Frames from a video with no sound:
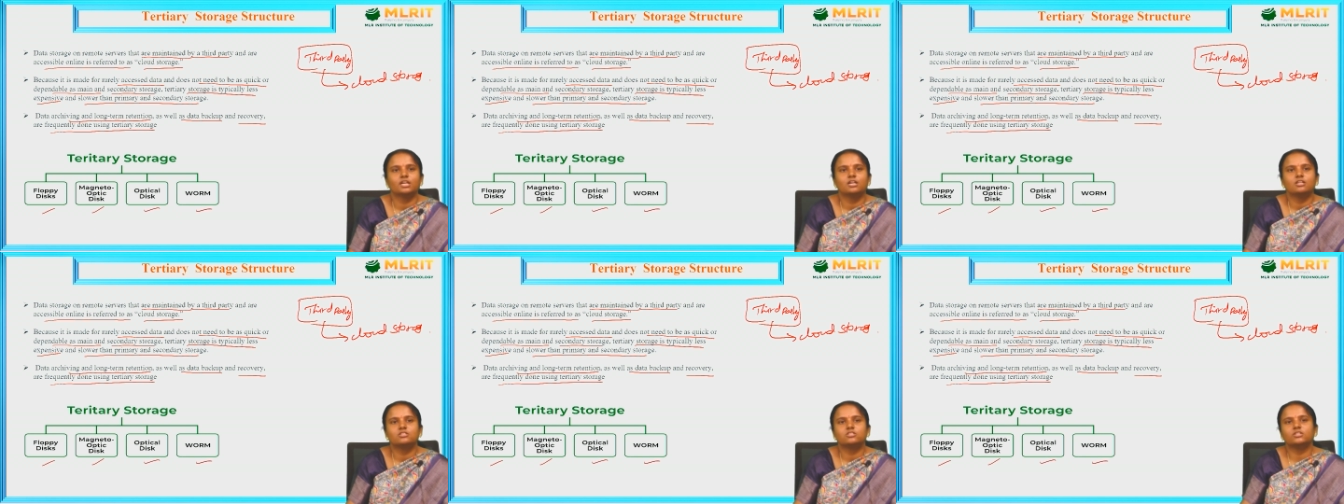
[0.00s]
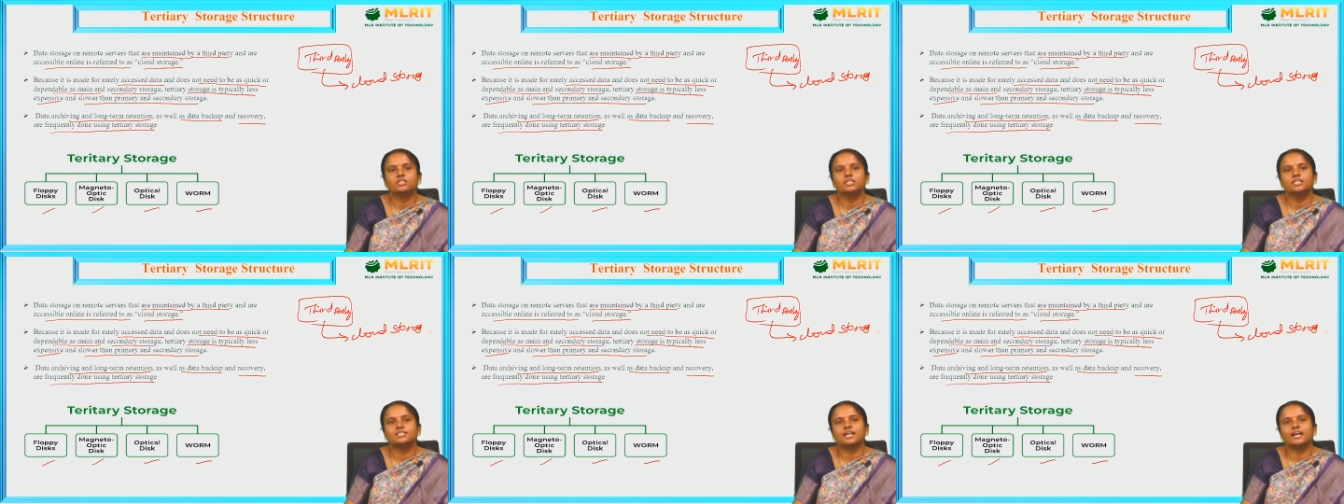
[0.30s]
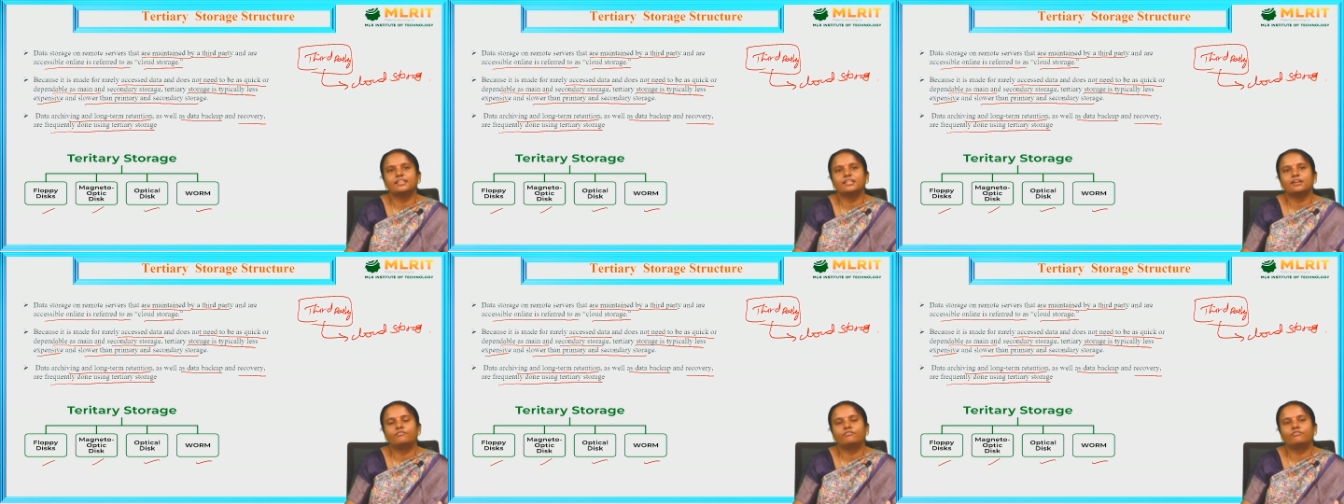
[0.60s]
So these
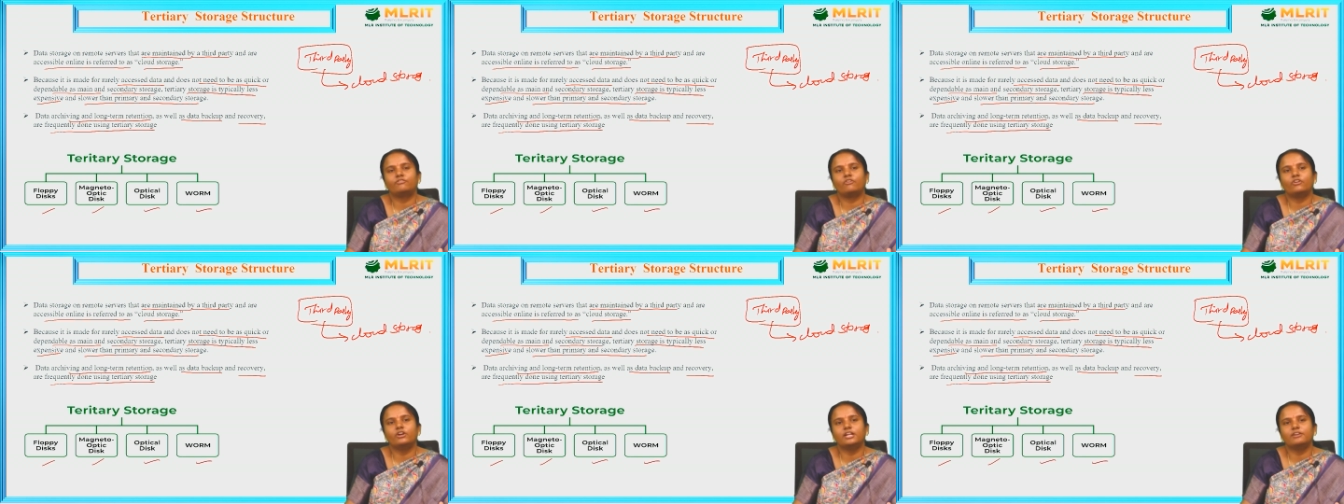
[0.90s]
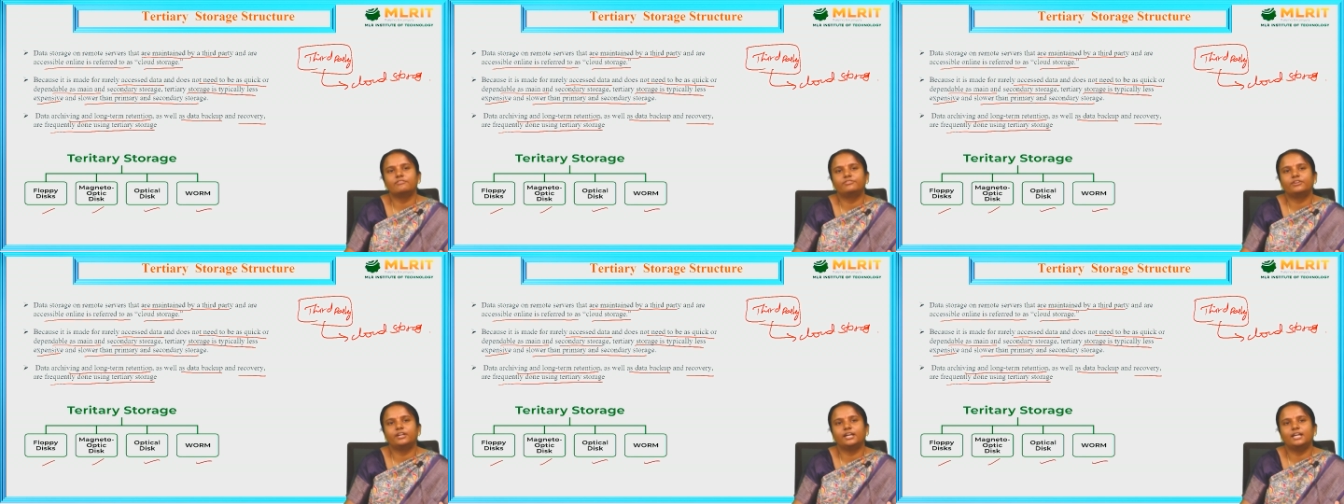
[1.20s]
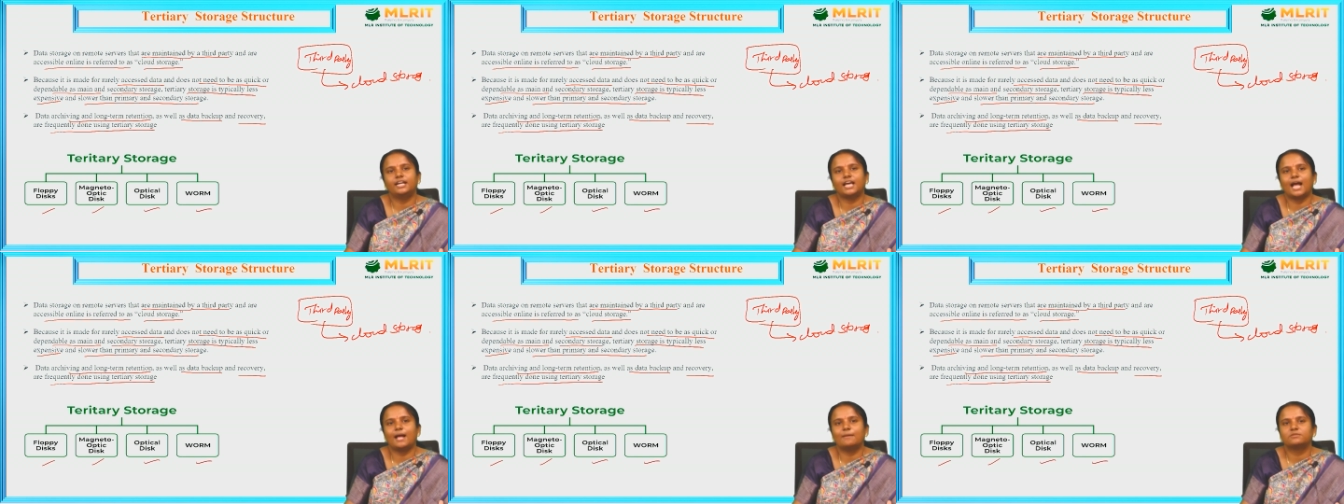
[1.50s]
are the four
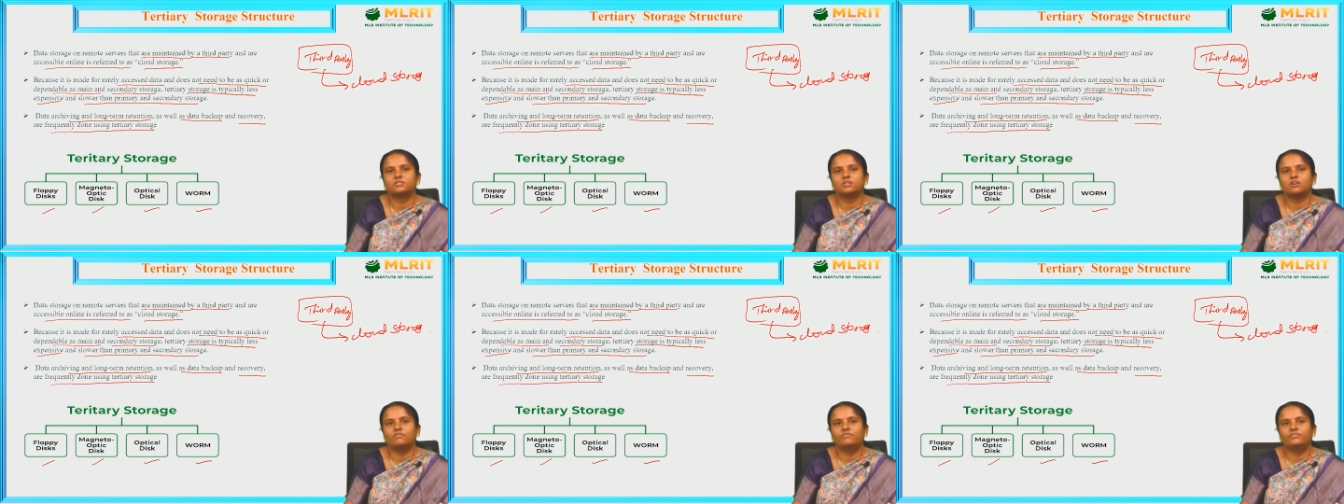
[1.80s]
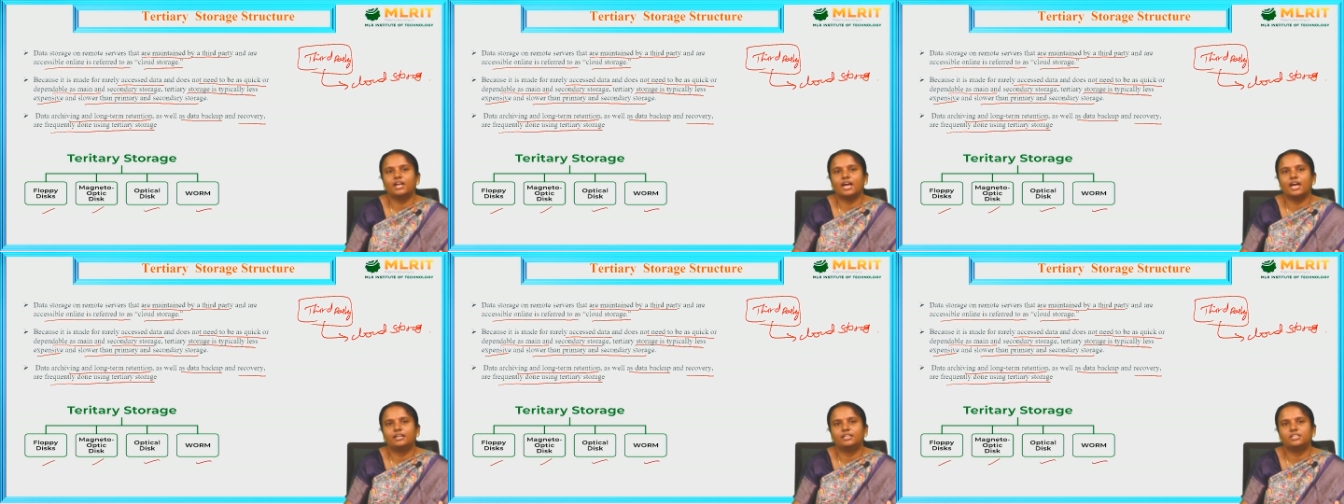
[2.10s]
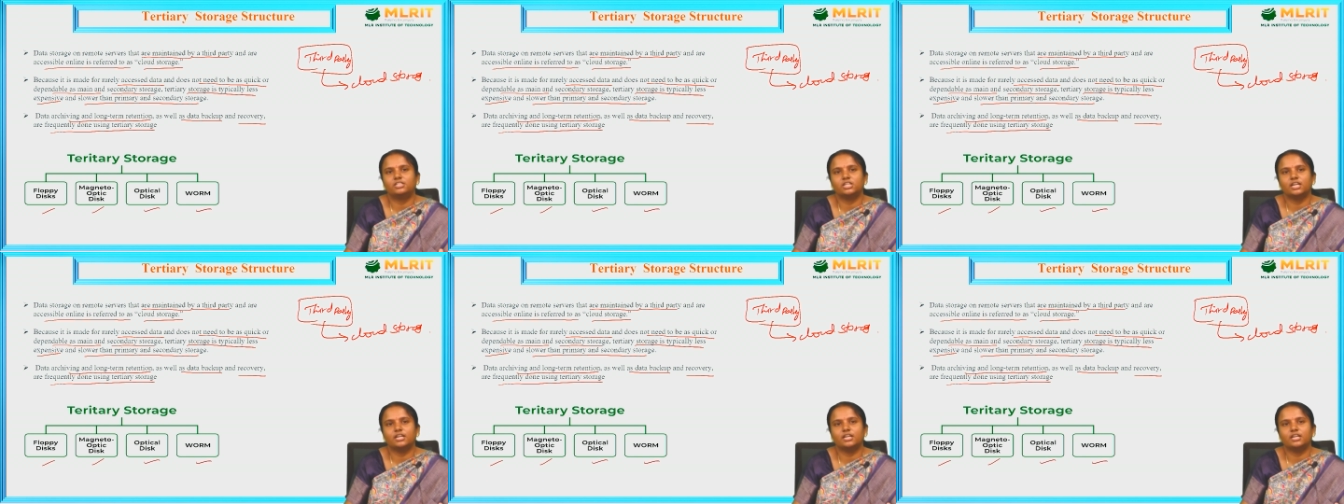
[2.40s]
different types of tertiary